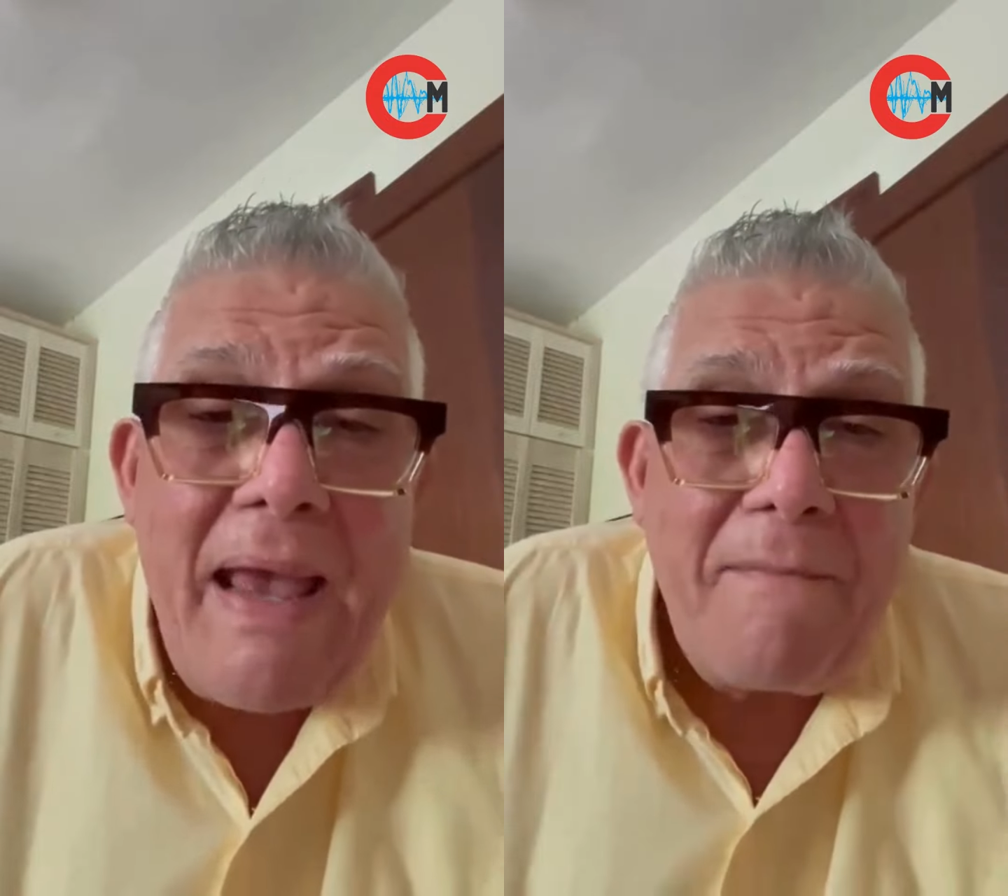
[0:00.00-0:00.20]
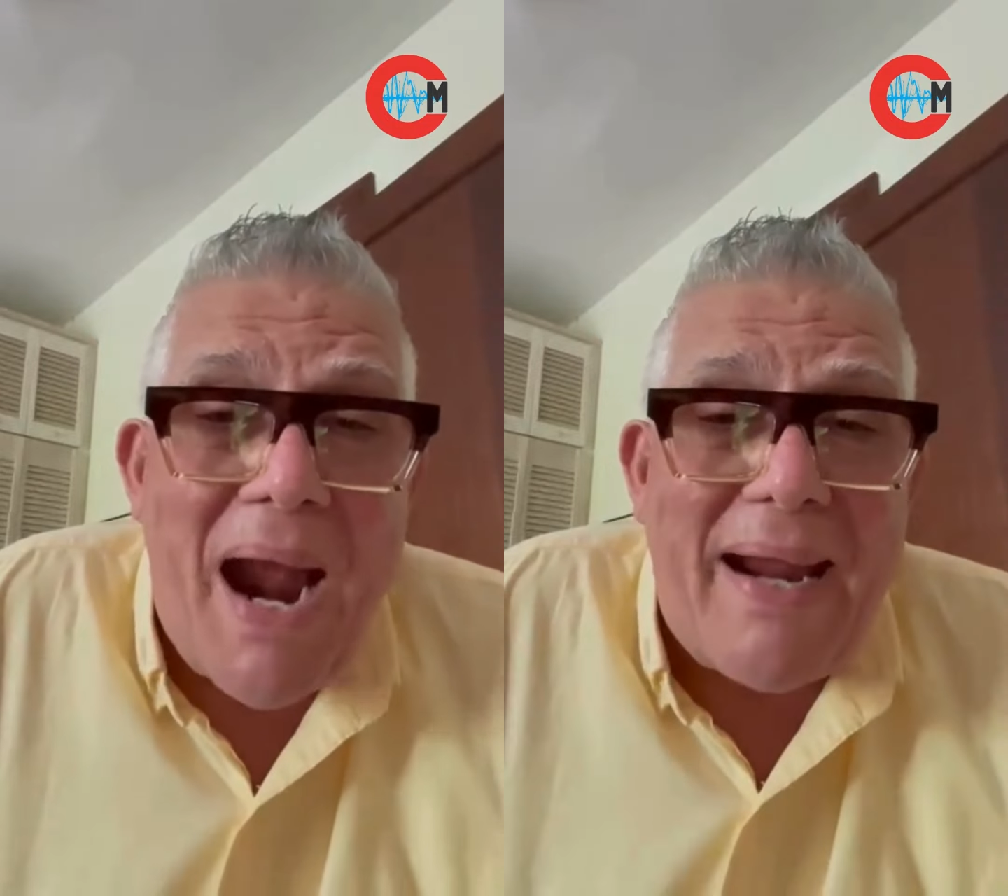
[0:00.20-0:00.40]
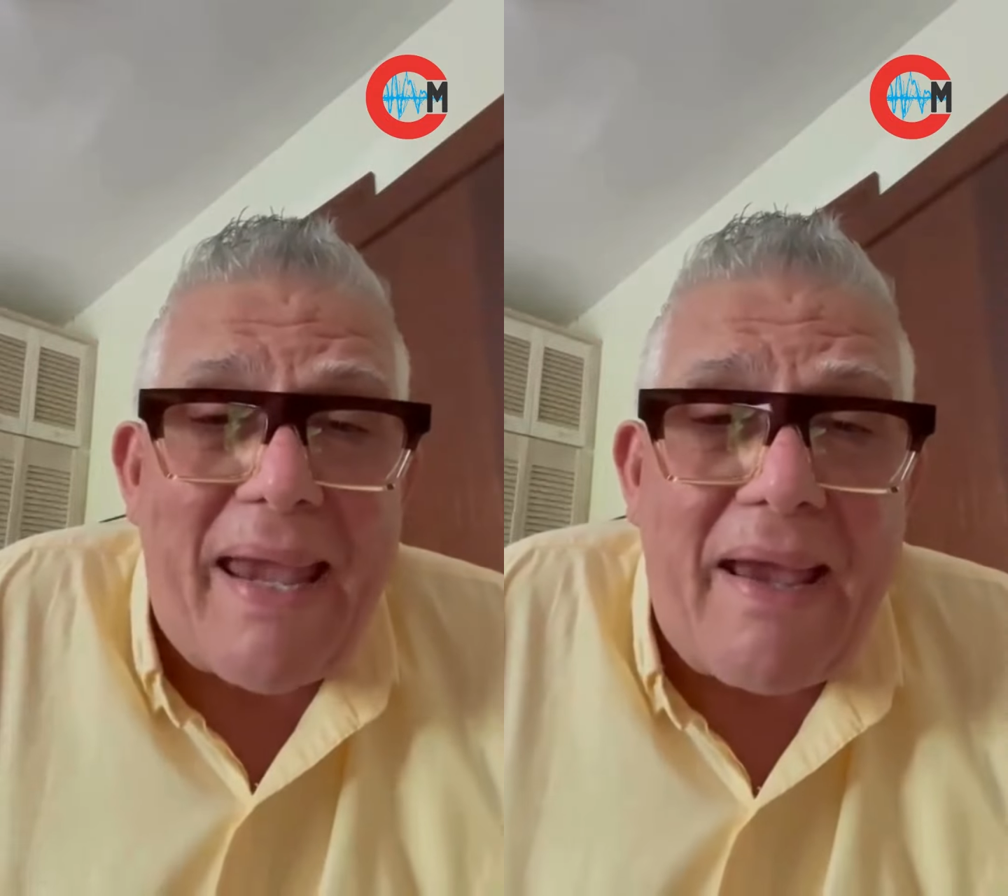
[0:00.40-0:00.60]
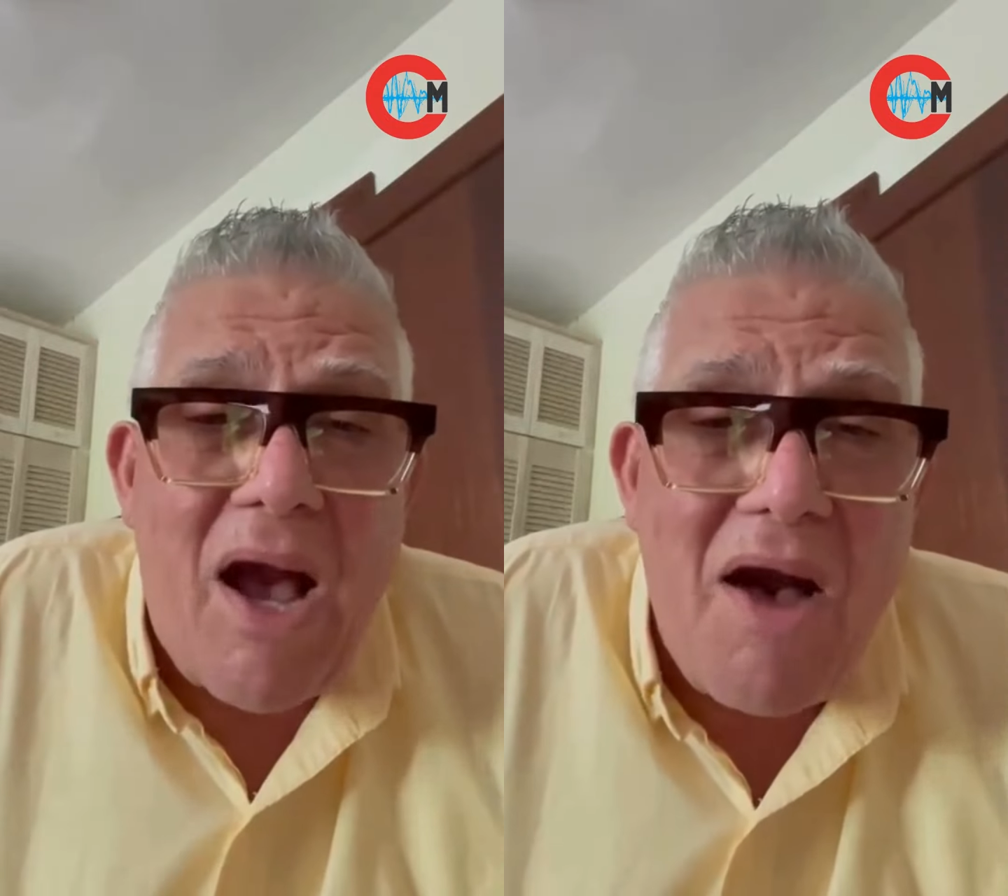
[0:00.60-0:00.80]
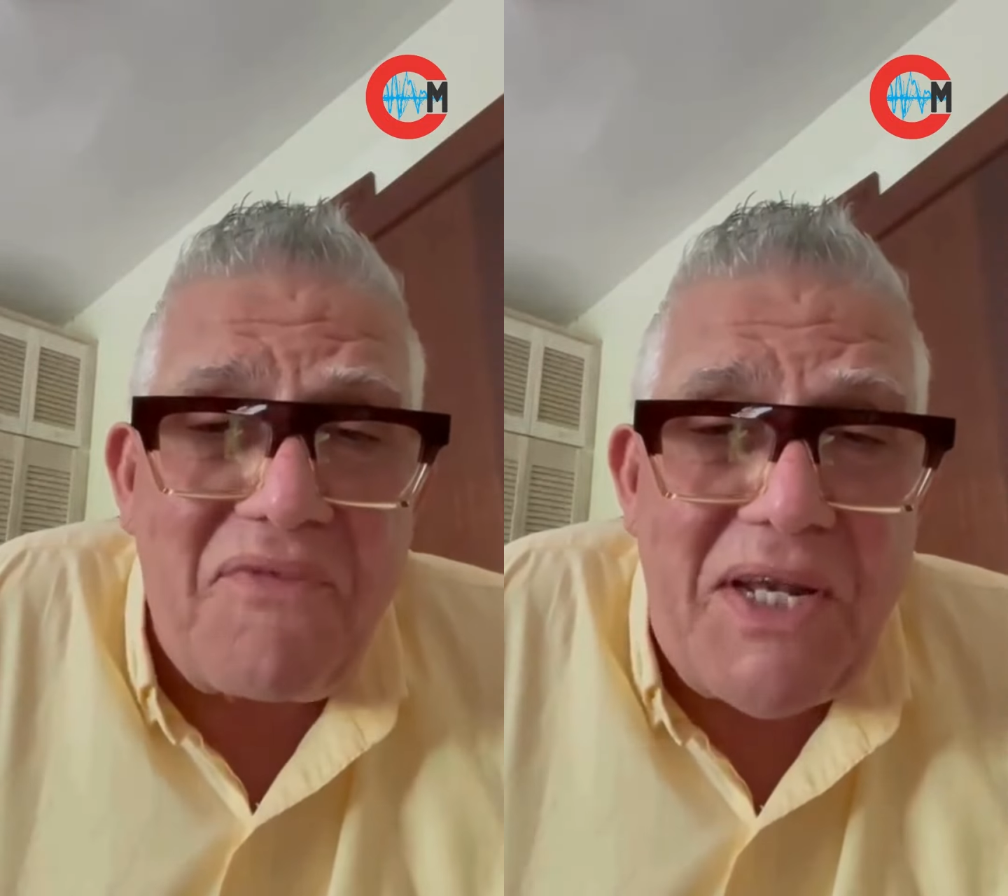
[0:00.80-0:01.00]
Mark it
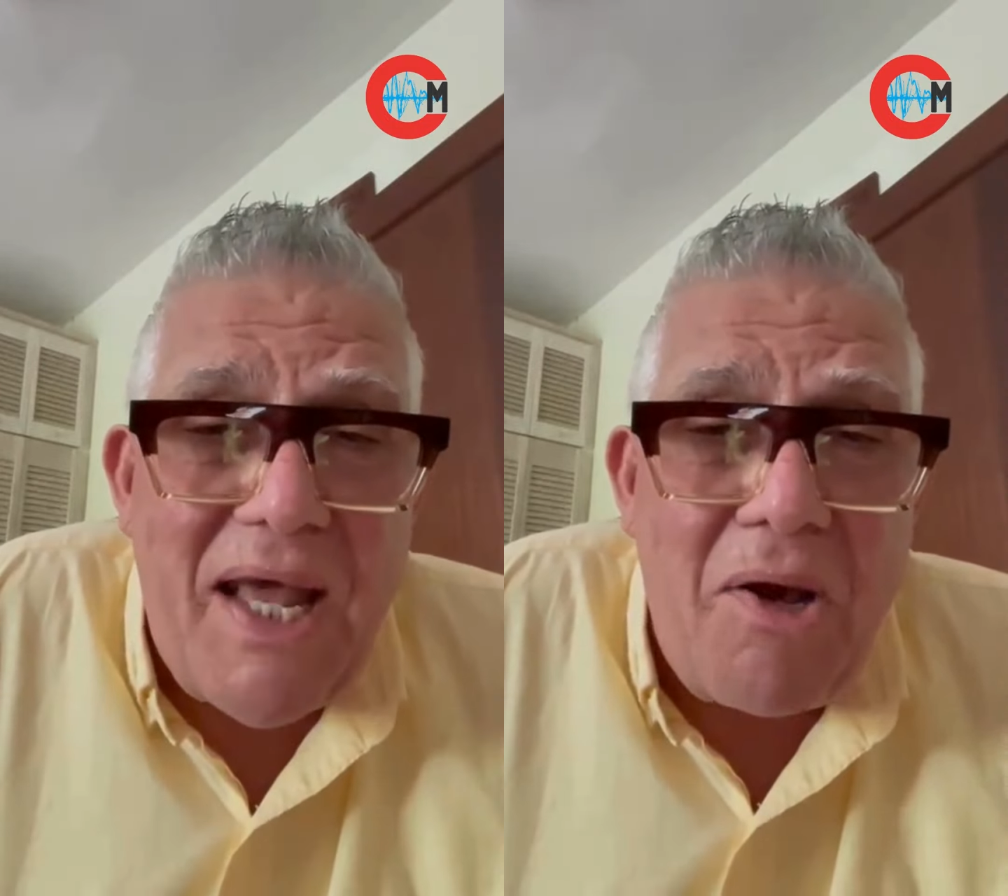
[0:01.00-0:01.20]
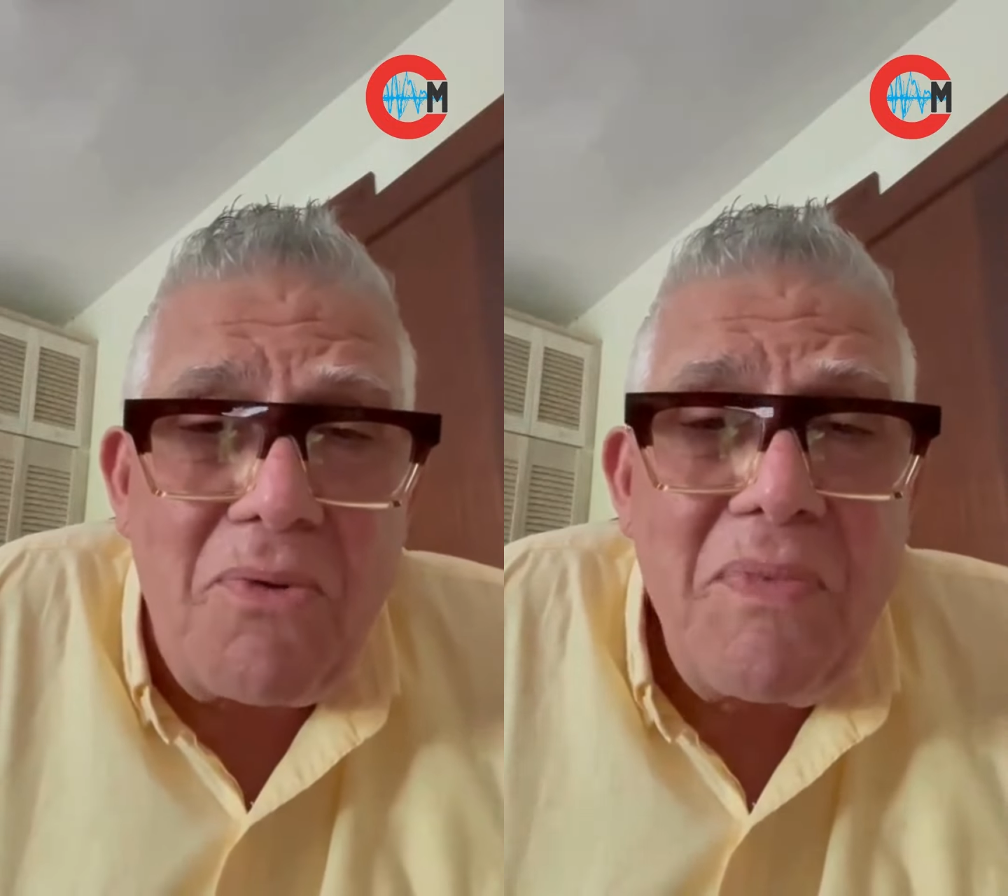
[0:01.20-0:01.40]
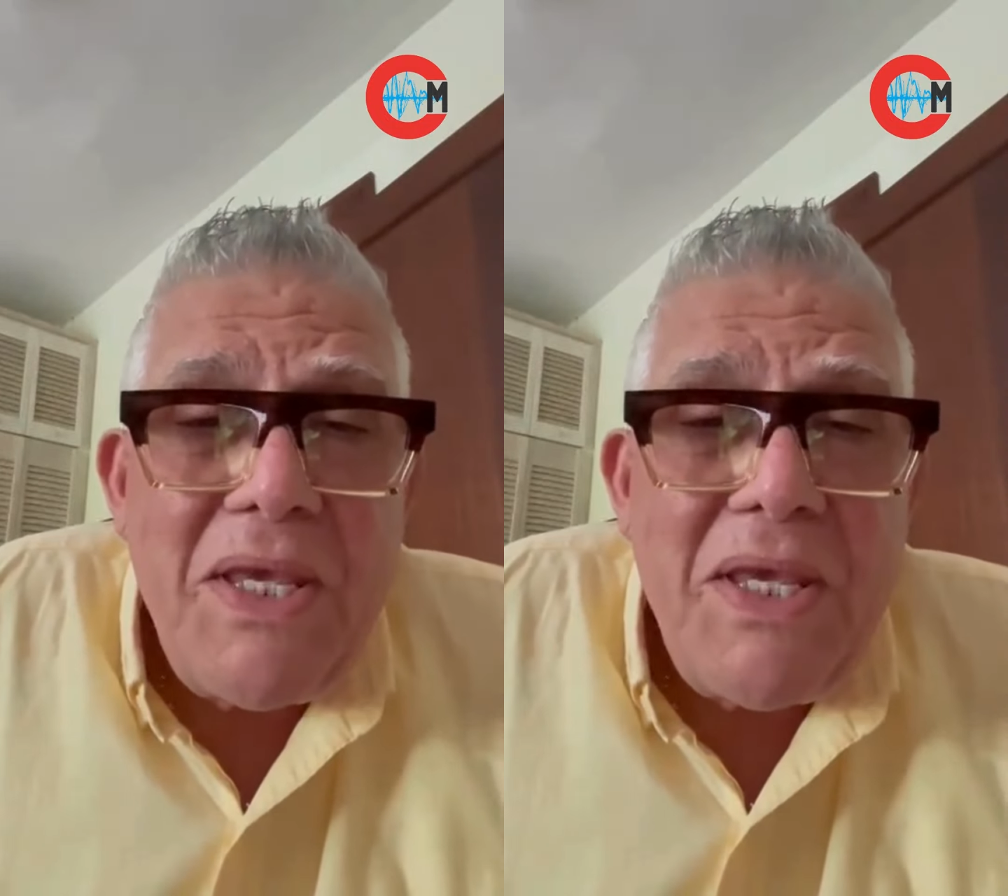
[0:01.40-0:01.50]
gone for now.